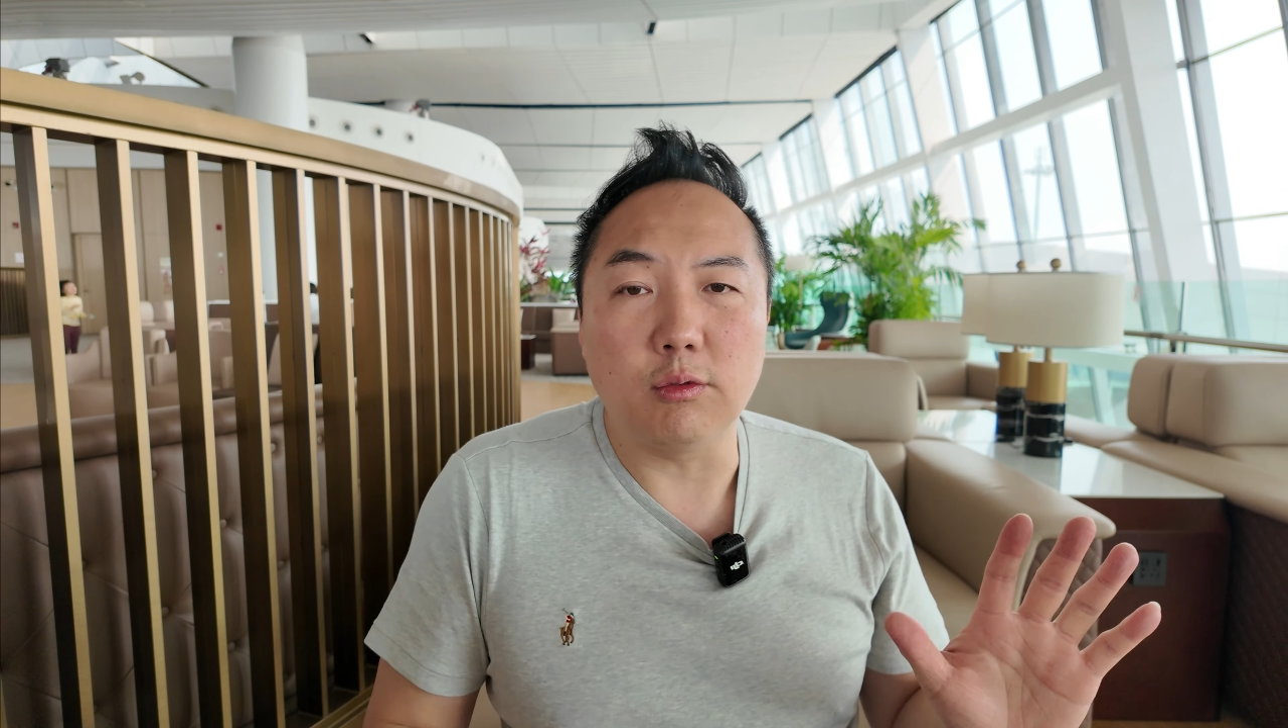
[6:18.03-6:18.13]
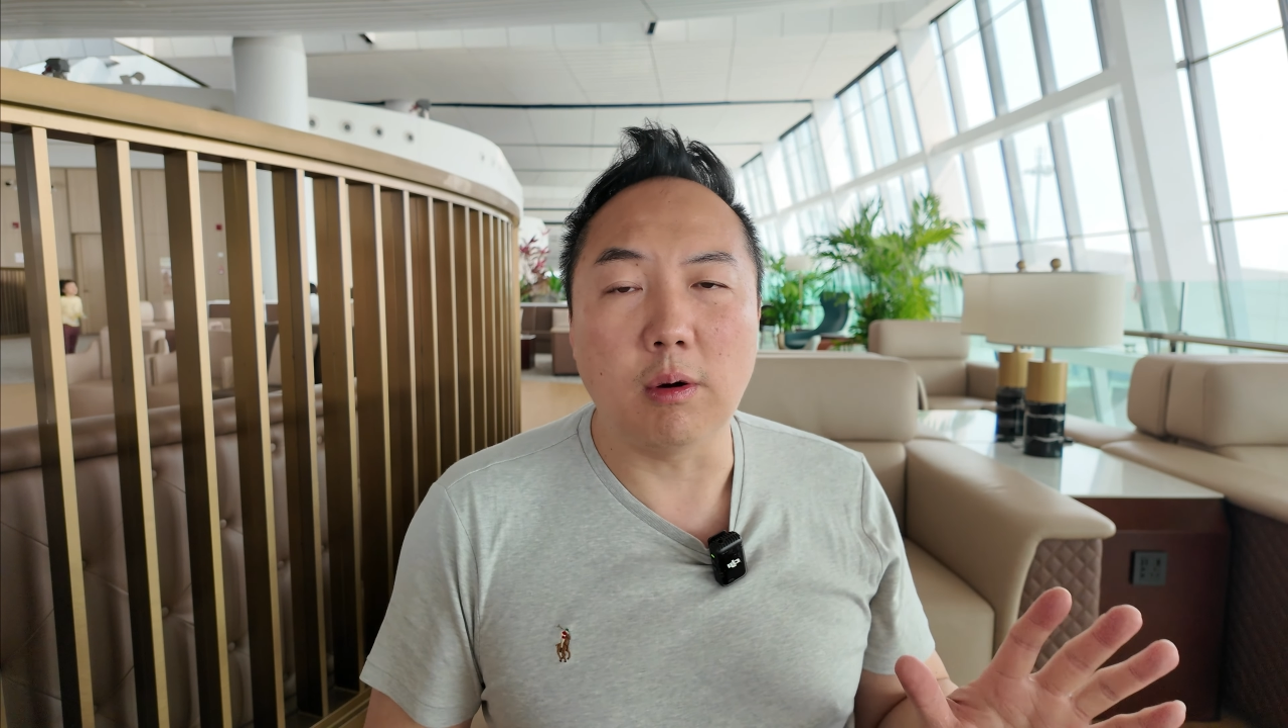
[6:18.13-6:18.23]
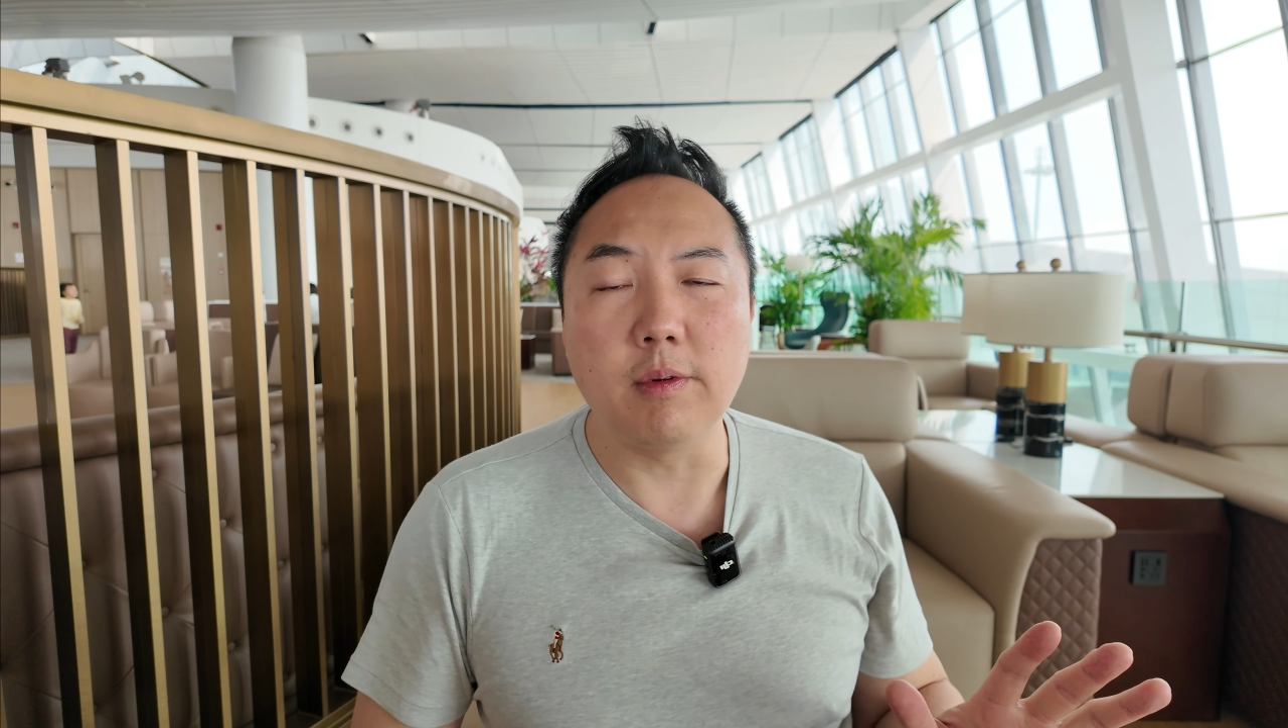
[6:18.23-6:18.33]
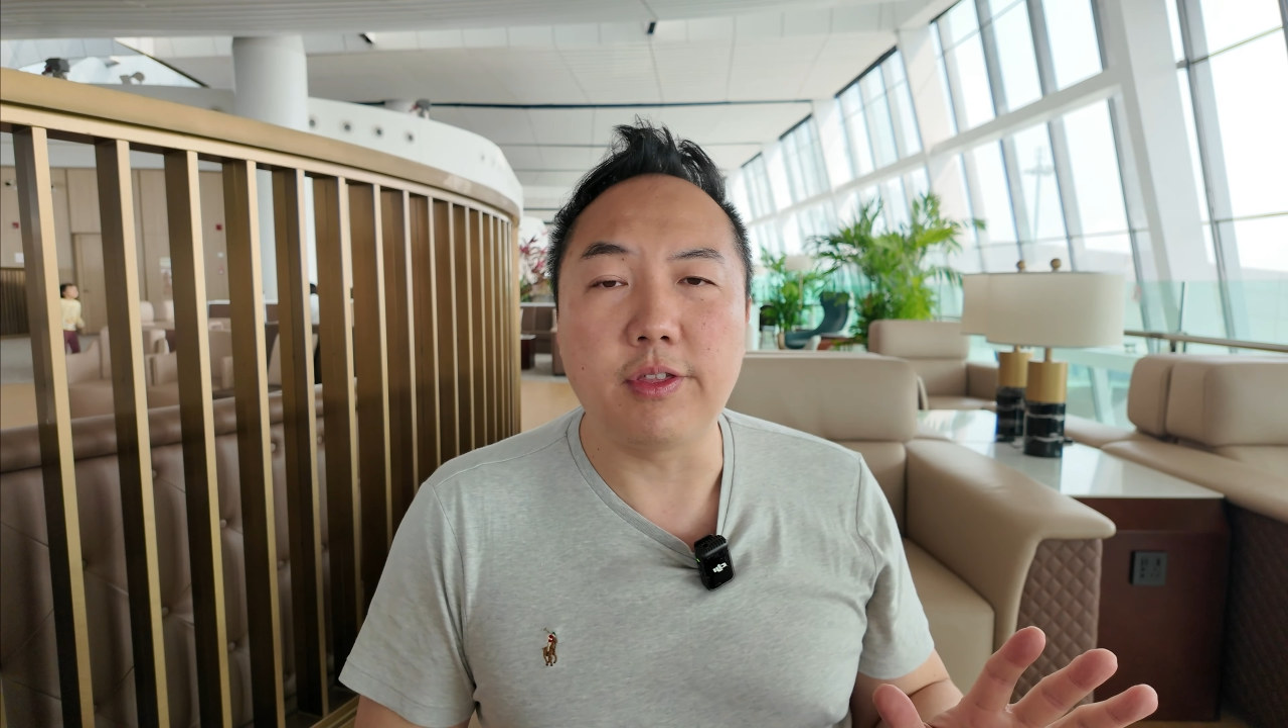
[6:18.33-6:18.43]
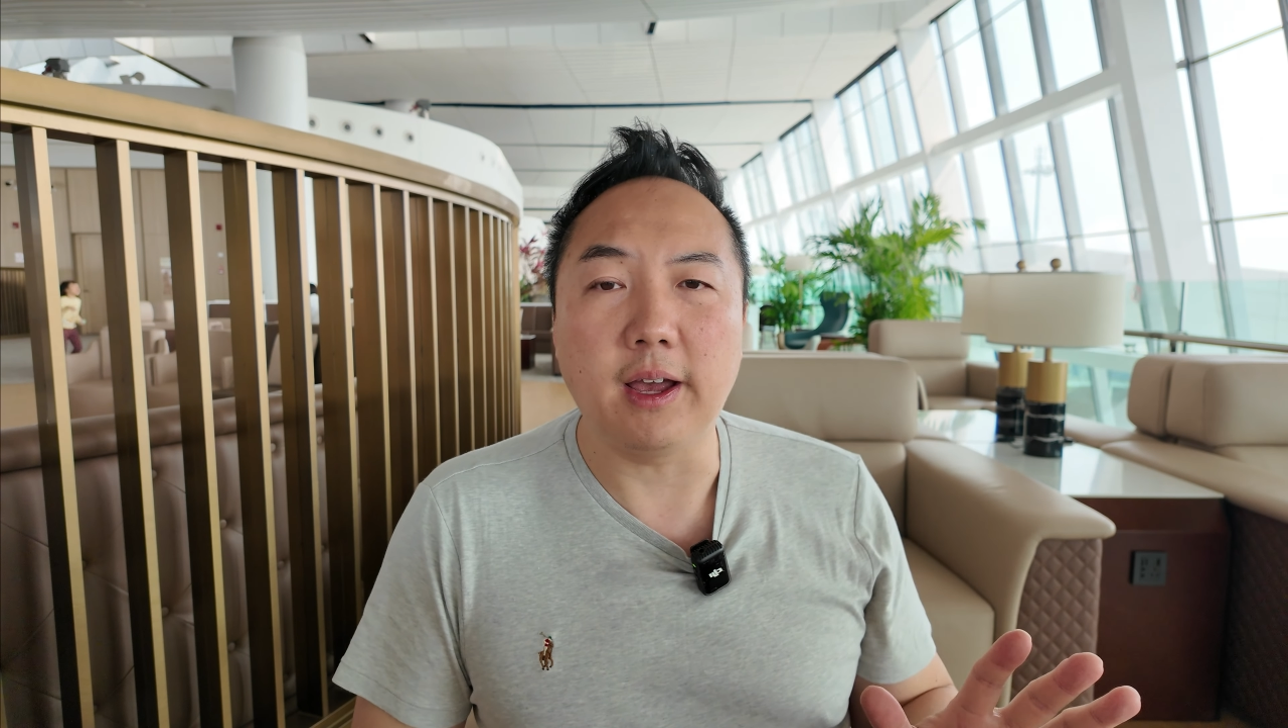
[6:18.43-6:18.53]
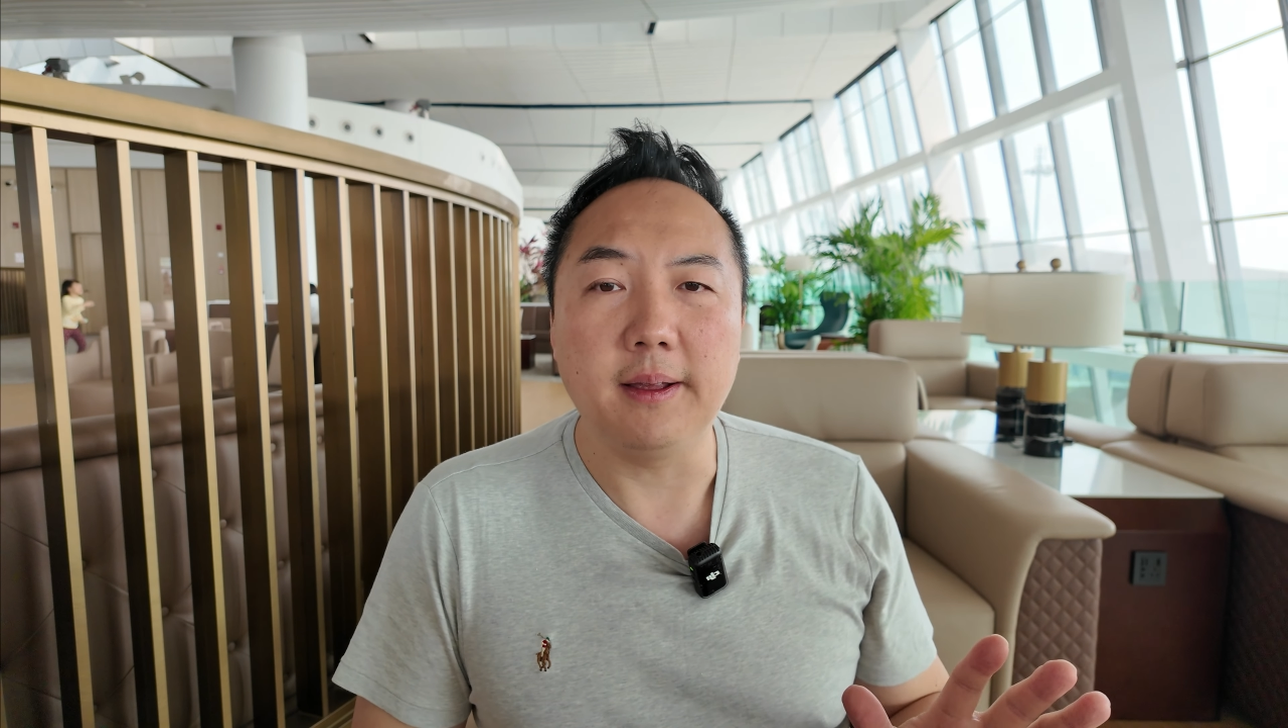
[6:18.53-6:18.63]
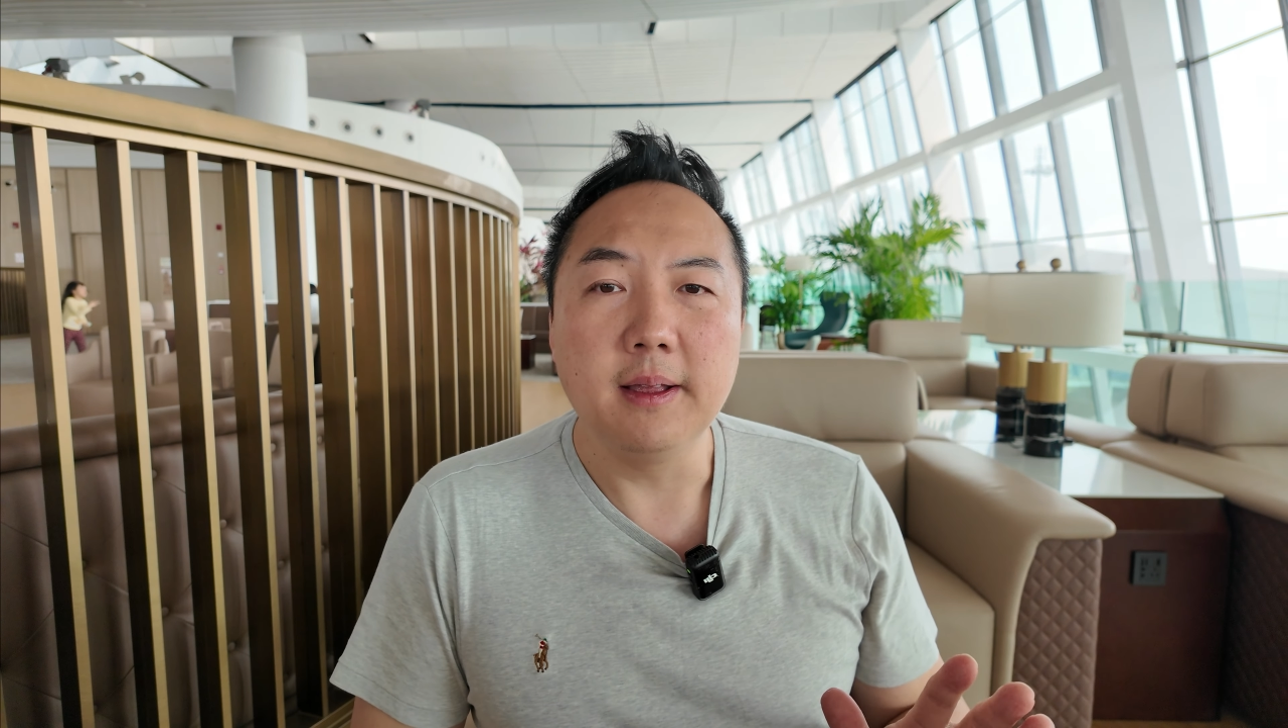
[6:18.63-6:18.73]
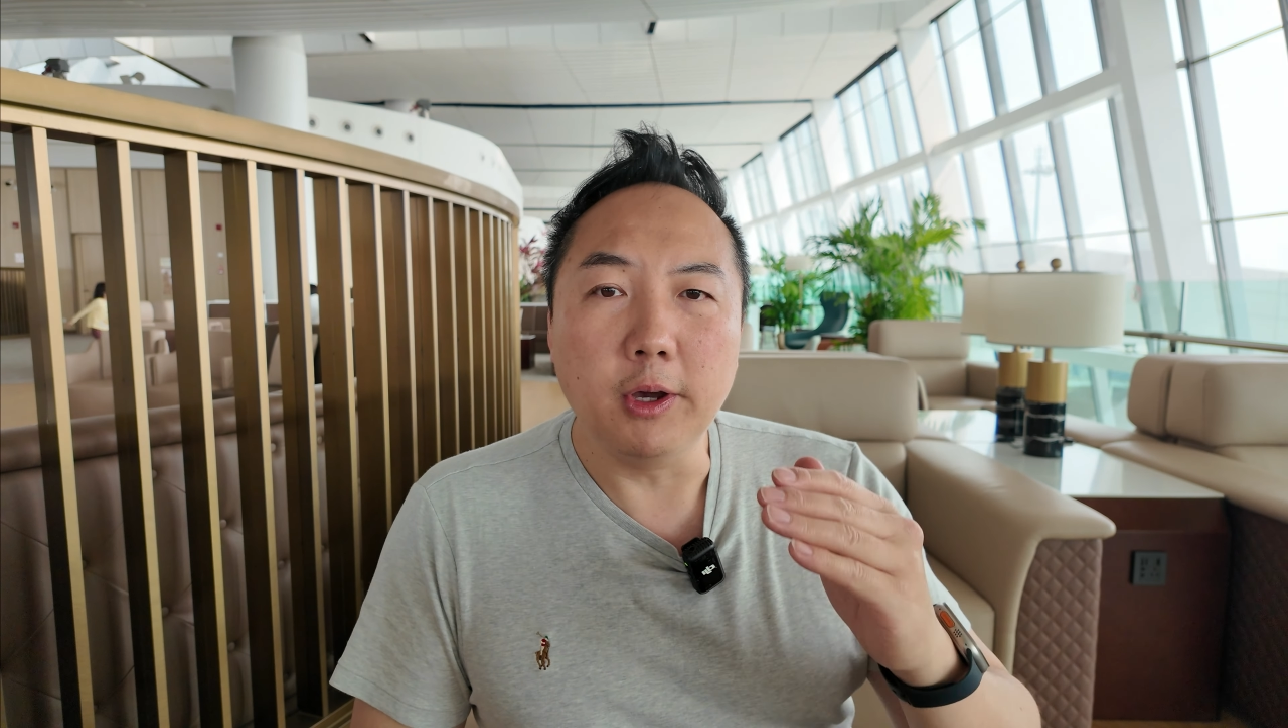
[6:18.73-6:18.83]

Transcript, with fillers: wrong with that.